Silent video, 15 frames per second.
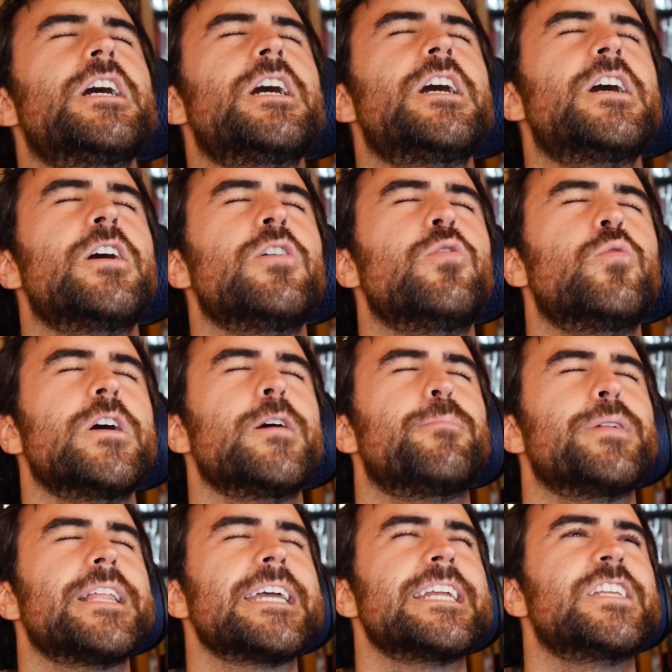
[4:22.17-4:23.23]
Oh, well
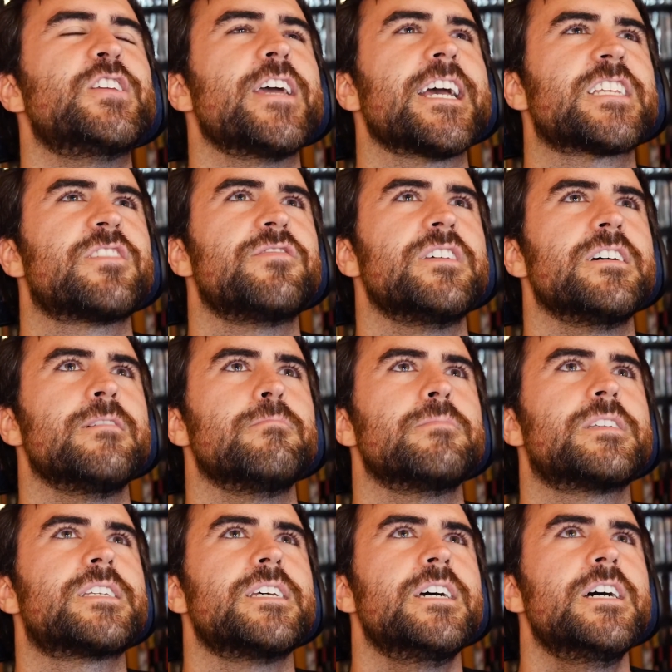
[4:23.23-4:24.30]
played,
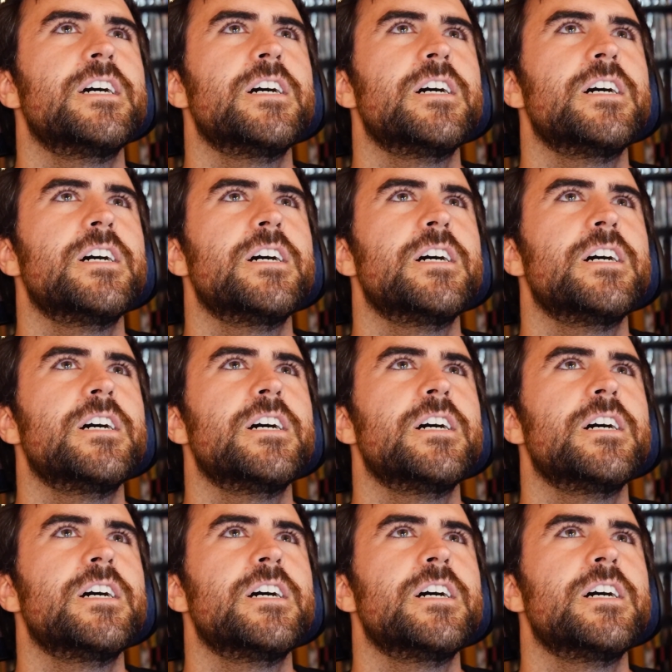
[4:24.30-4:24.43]
JacksFilms.